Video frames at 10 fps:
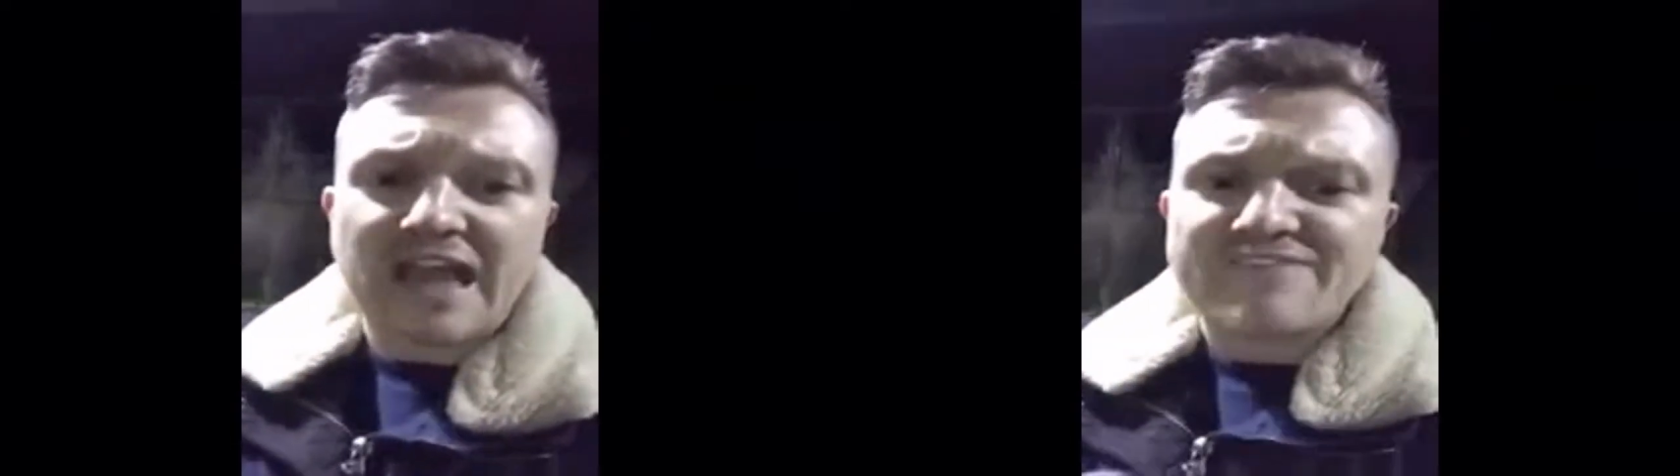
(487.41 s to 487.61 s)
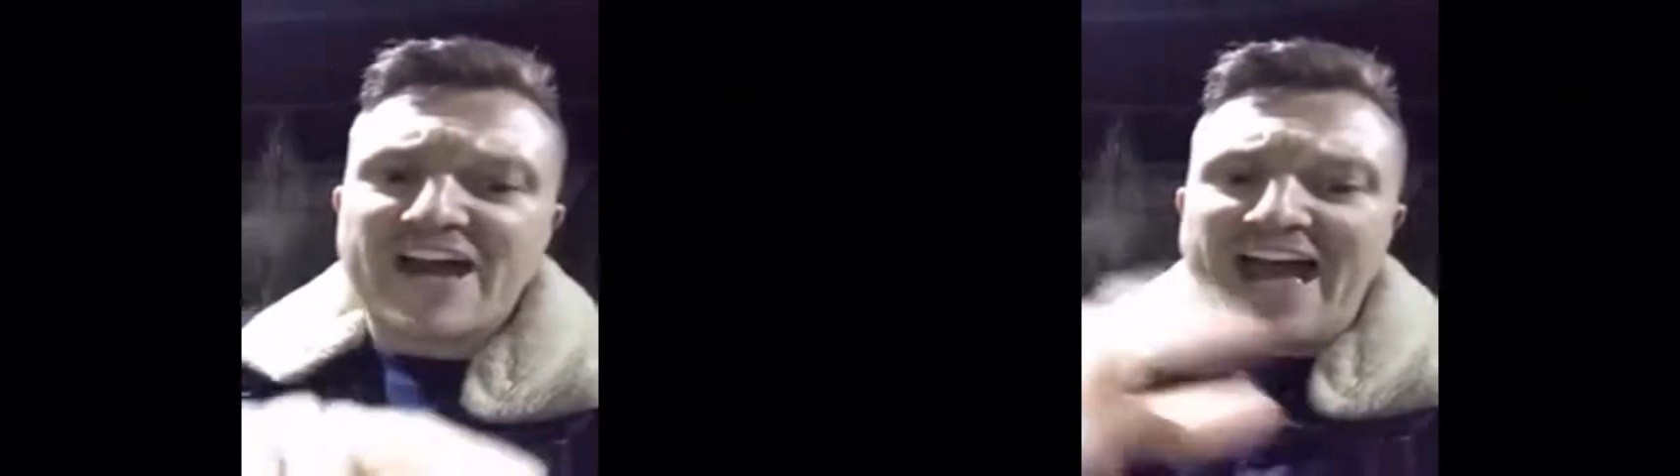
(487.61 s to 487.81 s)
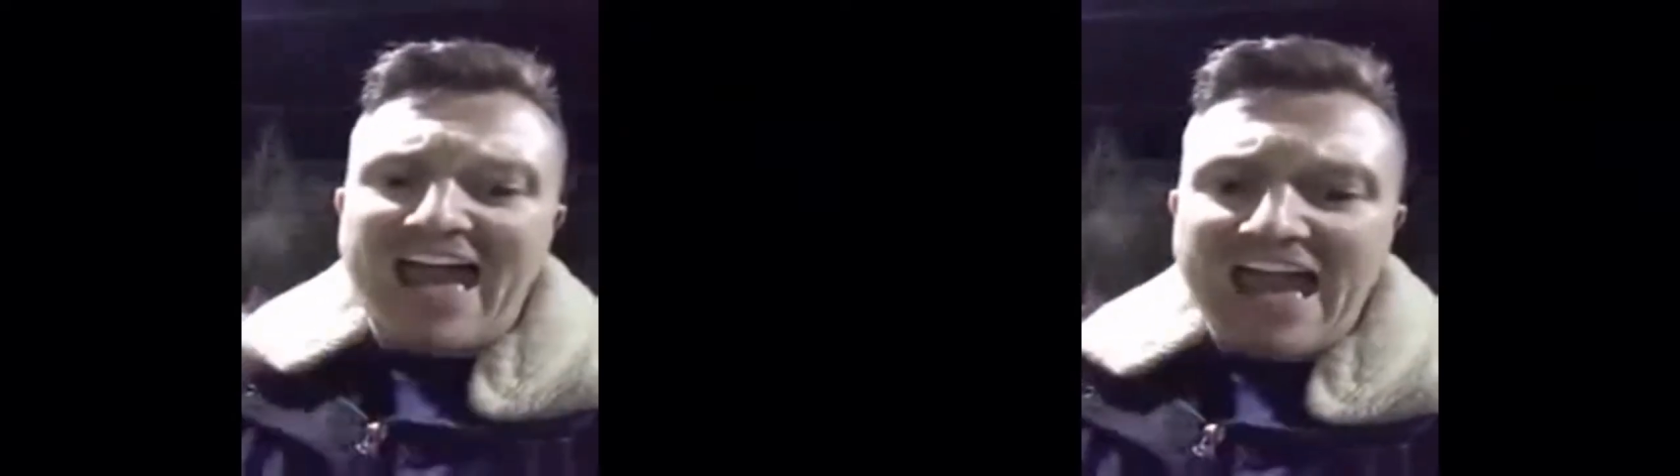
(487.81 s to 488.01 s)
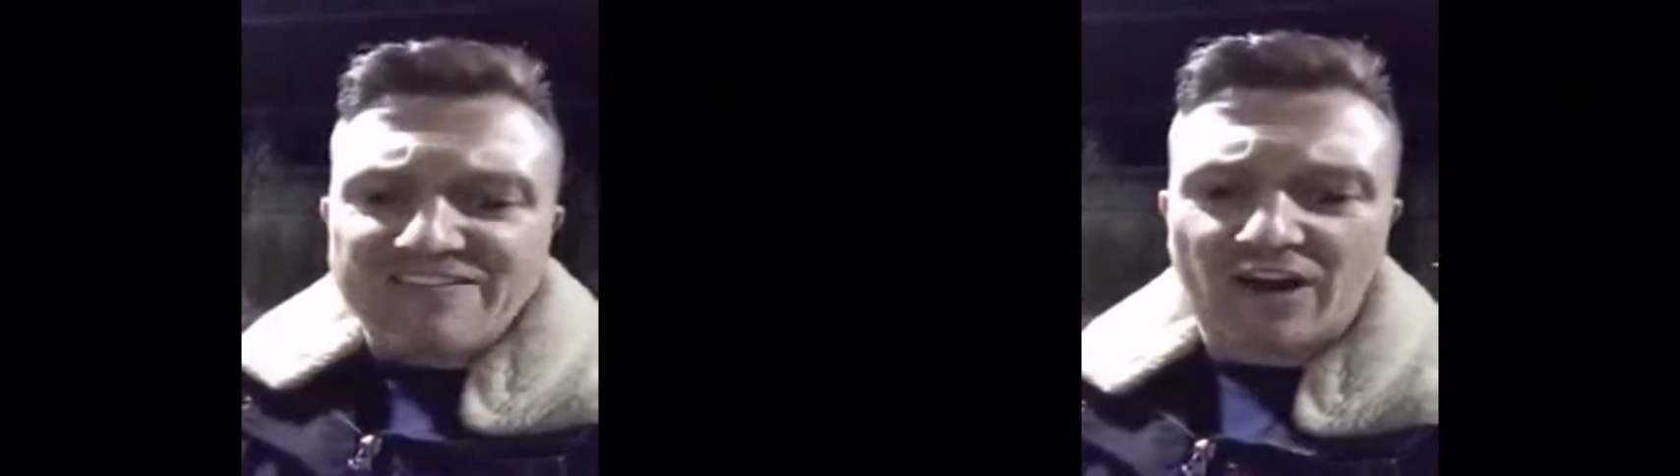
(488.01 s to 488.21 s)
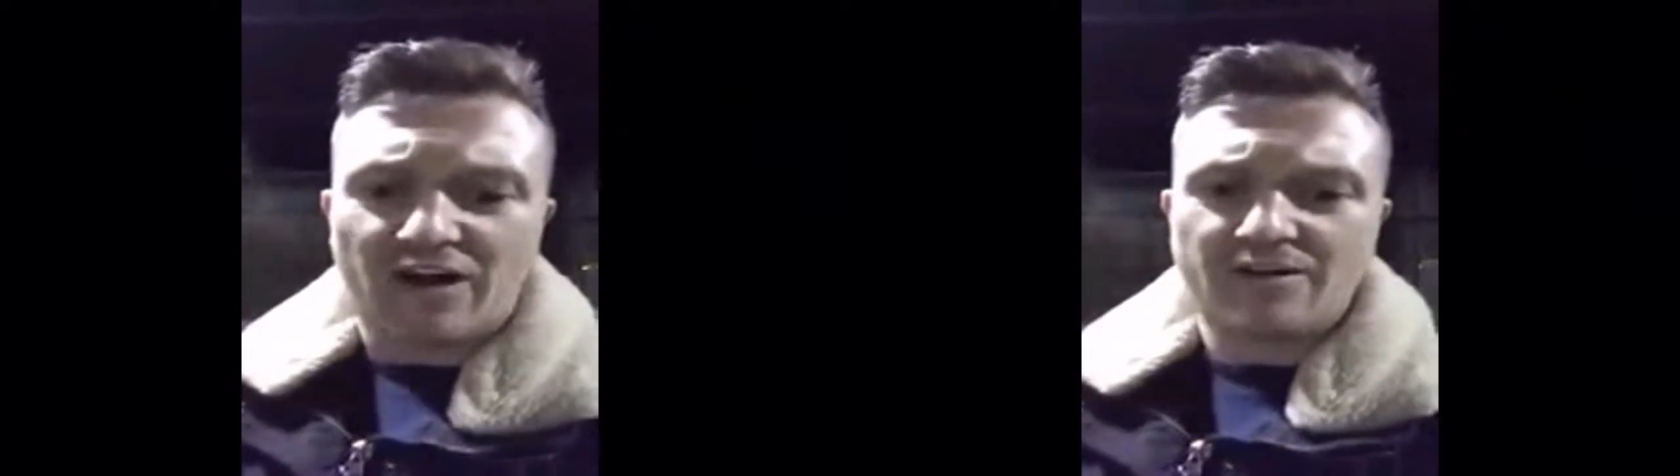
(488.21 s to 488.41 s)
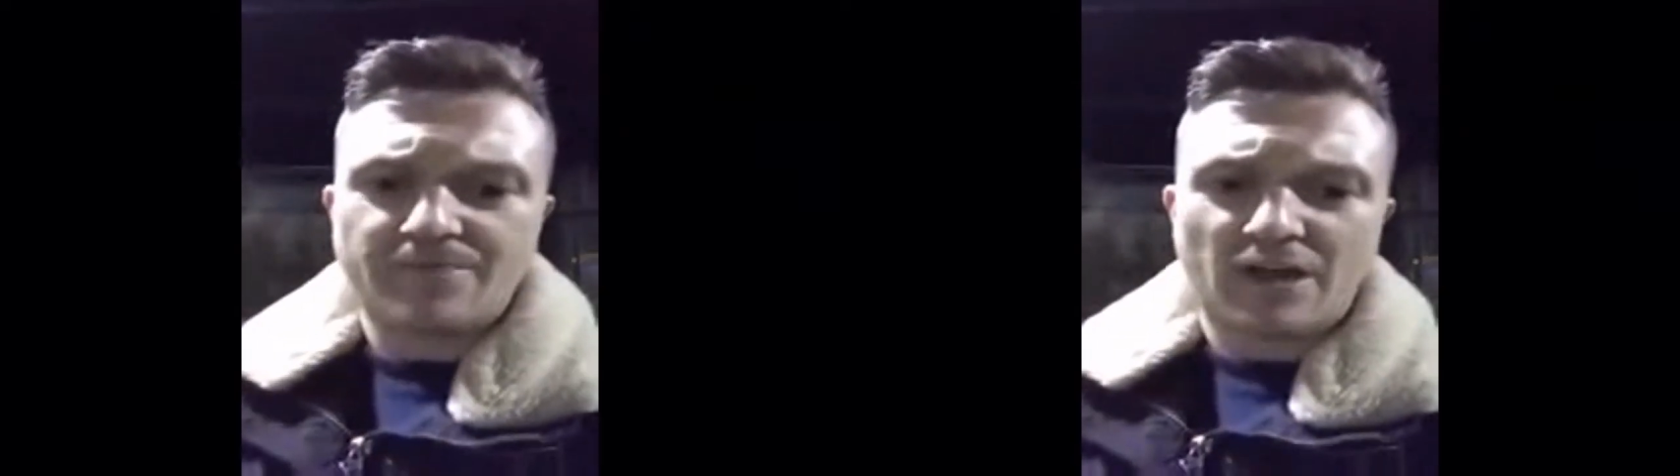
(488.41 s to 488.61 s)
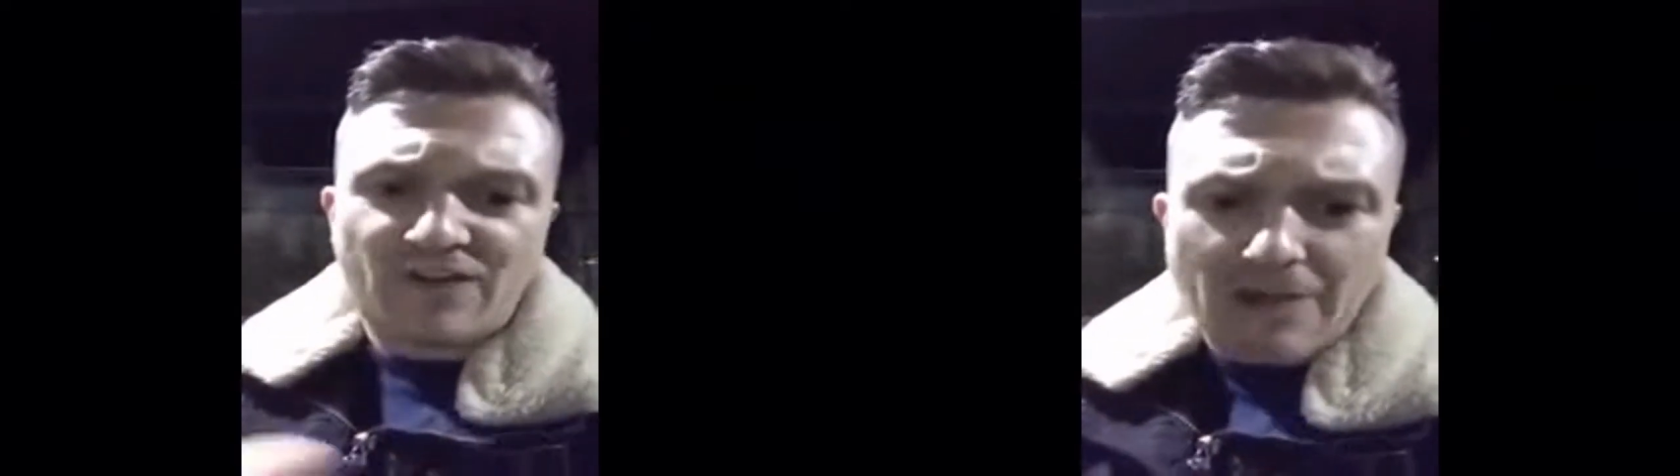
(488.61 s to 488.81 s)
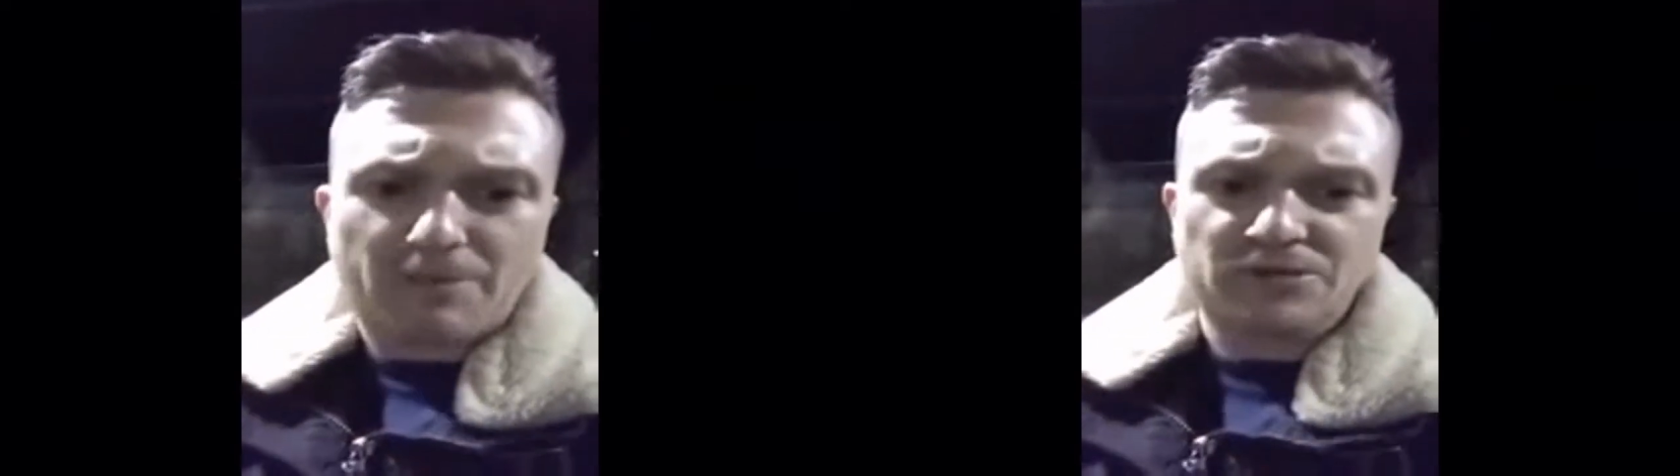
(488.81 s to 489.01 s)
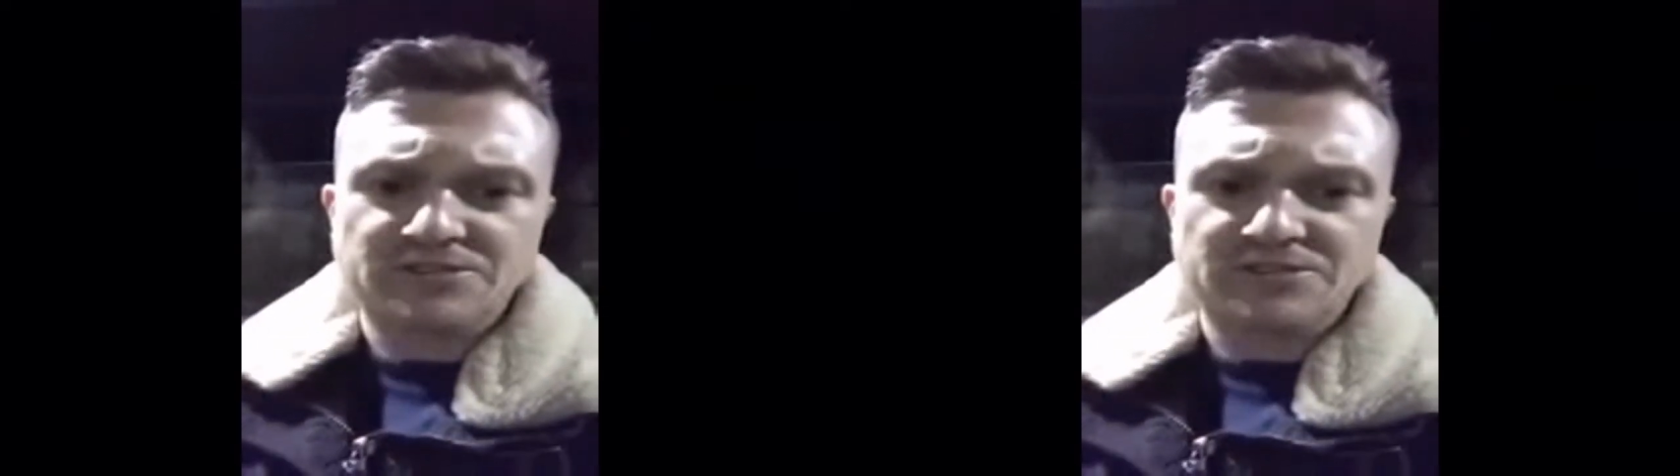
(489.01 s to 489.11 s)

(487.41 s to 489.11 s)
ever have happened,